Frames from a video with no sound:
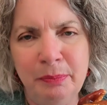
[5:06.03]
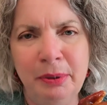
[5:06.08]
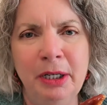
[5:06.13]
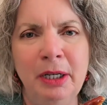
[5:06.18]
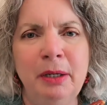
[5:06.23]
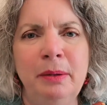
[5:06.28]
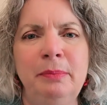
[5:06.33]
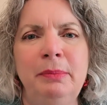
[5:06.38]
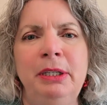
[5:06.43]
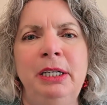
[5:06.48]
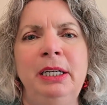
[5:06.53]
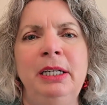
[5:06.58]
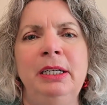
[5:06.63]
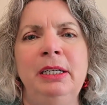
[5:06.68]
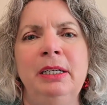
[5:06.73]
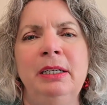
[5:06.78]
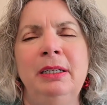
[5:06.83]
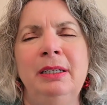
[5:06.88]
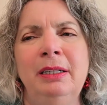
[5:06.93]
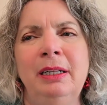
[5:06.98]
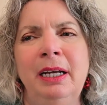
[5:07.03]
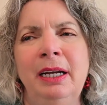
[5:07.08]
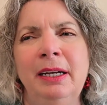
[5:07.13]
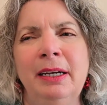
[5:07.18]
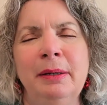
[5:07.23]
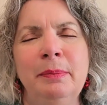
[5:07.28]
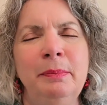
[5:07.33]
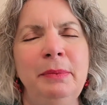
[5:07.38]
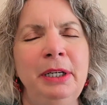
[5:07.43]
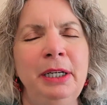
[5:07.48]
in public,
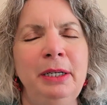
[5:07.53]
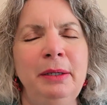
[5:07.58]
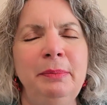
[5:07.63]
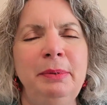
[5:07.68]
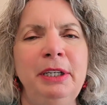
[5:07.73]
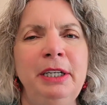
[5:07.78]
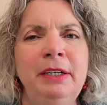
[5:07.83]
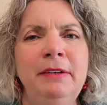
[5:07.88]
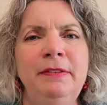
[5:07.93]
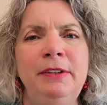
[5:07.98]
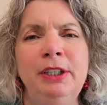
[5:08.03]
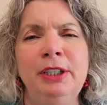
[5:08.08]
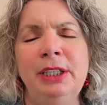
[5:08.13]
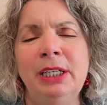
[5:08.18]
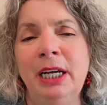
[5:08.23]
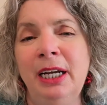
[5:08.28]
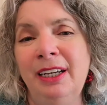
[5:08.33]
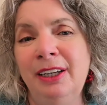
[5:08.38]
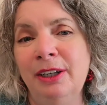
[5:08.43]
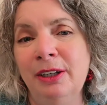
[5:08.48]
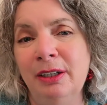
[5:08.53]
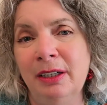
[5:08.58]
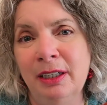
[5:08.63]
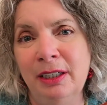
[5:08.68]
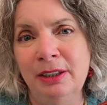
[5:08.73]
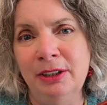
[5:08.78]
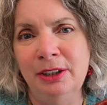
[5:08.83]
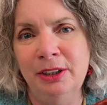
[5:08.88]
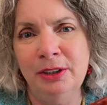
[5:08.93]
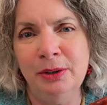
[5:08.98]
like maybe if you take your
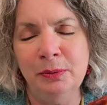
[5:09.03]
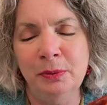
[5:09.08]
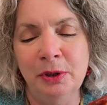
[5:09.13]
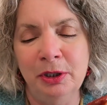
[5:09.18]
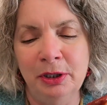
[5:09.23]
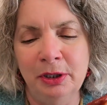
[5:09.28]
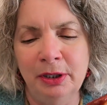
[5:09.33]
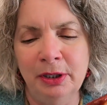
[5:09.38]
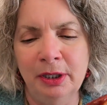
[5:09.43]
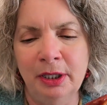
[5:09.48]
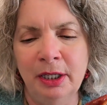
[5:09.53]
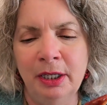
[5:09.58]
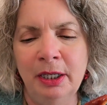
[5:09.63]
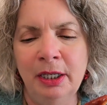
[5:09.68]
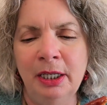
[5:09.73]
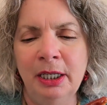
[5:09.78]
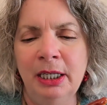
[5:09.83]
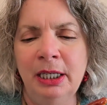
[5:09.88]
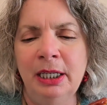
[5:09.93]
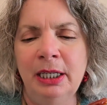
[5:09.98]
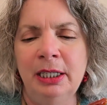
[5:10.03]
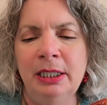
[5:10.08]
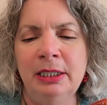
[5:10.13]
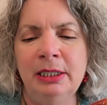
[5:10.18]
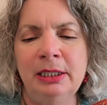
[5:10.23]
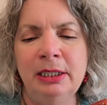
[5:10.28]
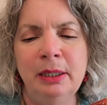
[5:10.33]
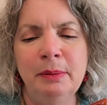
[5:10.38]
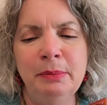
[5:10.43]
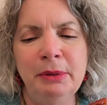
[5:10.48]
lunch to work,
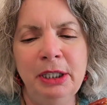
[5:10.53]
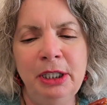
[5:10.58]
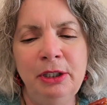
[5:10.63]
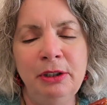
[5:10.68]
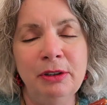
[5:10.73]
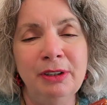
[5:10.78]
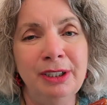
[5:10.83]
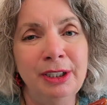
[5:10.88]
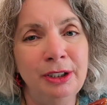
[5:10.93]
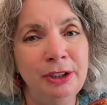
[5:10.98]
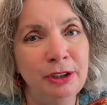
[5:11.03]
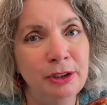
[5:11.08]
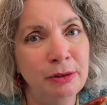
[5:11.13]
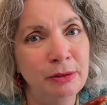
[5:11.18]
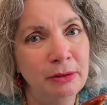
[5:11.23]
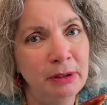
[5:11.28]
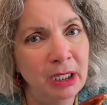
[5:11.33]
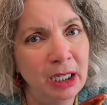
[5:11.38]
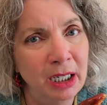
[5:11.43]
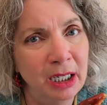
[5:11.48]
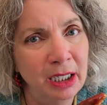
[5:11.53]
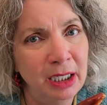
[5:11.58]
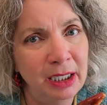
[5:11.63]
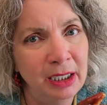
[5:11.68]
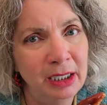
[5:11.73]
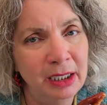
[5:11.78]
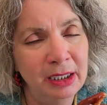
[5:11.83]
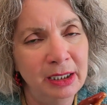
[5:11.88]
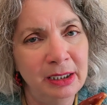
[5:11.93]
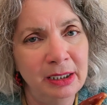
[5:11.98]
something you can
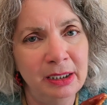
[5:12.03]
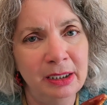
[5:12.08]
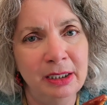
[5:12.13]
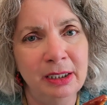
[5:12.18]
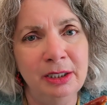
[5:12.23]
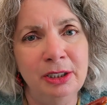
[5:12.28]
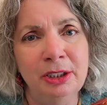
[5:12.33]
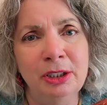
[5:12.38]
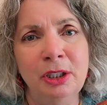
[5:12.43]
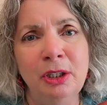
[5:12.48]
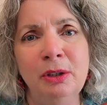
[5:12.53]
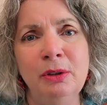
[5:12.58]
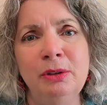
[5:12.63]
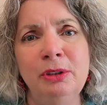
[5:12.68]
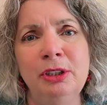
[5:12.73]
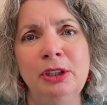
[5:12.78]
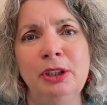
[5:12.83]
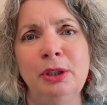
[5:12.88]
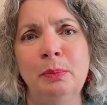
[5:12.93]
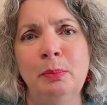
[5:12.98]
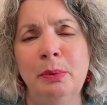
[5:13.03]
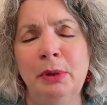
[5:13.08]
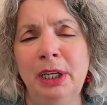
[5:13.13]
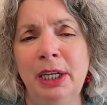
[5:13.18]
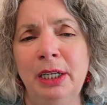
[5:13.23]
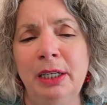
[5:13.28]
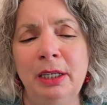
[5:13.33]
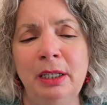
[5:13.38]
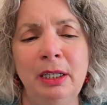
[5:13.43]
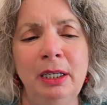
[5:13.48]
try is to toast the
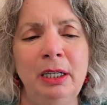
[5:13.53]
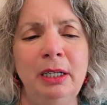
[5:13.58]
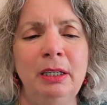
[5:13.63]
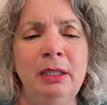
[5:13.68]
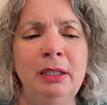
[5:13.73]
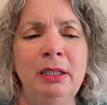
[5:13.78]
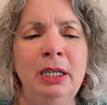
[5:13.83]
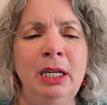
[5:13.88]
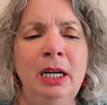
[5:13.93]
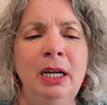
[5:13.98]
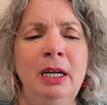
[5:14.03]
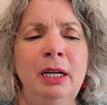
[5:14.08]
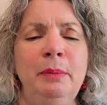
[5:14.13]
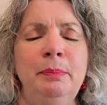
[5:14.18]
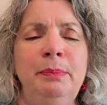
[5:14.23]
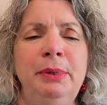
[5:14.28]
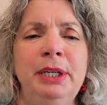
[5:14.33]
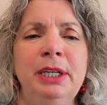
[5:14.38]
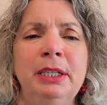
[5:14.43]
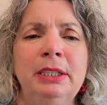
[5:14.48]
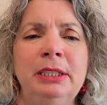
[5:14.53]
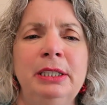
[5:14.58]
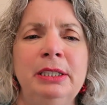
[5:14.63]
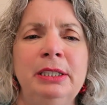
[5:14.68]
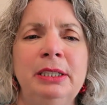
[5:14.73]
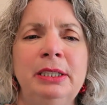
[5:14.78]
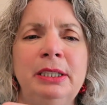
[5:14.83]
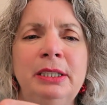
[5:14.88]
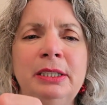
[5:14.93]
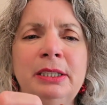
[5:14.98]
bread a little, because
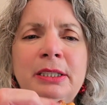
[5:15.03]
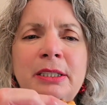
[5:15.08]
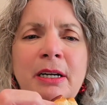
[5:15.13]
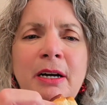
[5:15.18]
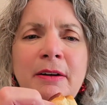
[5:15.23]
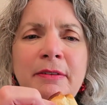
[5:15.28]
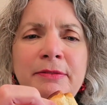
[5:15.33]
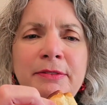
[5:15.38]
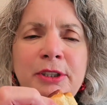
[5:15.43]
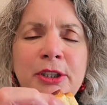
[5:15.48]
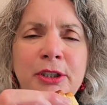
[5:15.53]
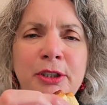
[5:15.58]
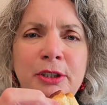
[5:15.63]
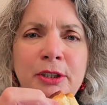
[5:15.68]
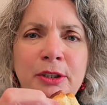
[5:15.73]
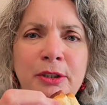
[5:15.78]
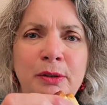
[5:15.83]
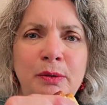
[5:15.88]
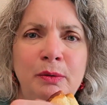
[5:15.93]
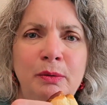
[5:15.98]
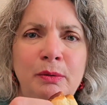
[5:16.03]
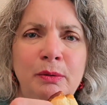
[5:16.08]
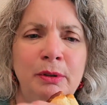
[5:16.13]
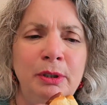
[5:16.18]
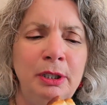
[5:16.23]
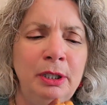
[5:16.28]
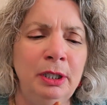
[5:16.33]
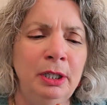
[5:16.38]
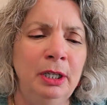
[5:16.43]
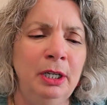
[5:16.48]
it's the softer
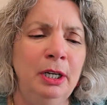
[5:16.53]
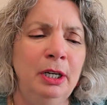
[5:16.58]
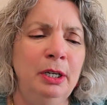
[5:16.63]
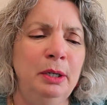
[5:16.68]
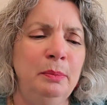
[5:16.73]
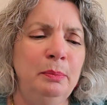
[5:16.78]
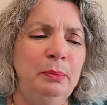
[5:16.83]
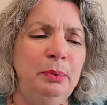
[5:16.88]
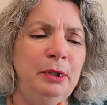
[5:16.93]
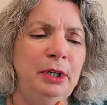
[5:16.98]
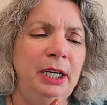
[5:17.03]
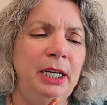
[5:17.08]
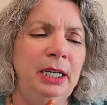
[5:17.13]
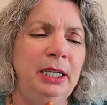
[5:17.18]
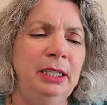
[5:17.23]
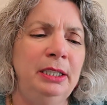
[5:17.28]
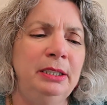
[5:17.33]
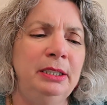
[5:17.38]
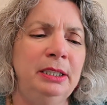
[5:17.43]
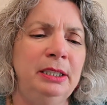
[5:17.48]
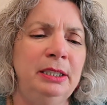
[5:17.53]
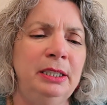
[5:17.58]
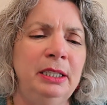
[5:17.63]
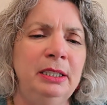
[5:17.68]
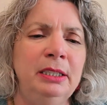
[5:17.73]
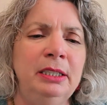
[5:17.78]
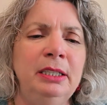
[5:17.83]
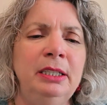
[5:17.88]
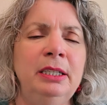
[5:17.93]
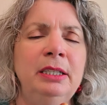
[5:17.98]
breads
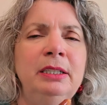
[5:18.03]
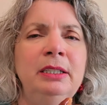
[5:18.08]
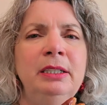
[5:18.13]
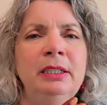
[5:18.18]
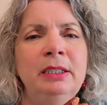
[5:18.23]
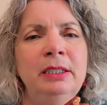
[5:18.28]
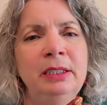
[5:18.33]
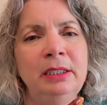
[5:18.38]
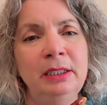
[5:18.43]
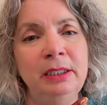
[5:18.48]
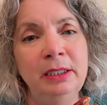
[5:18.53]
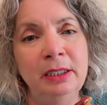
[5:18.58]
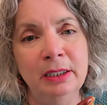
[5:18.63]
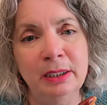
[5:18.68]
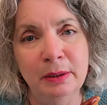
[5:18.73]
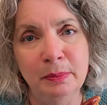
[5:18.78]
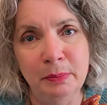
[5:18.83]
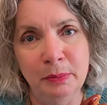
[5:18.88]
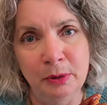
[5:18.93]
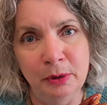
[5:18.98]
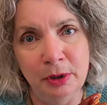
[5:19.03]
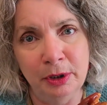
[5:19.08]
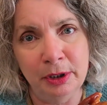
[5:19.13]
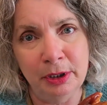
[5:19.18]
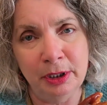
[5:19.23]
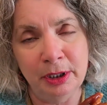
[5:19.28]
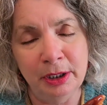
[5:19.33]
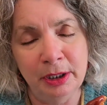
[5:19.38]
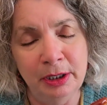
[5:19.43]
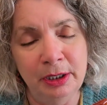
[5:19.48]
that tend to stick
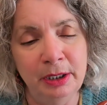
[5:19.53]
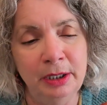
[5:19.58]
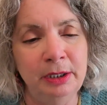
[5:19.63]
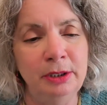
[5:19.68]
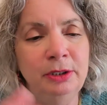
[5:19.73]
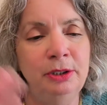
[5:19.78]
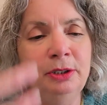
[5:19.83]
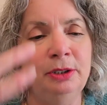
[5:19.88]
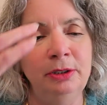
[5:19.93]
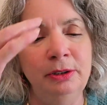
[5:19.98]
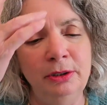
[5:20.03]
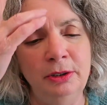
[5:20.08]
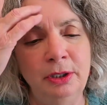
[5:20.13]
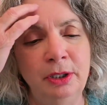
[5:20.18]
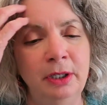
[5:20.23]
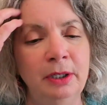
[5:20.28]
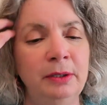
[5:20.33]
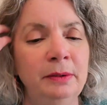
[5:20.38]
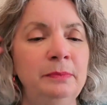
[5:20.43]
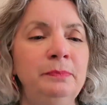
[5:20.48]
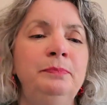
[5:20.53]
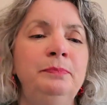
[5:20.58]
more to the dentures.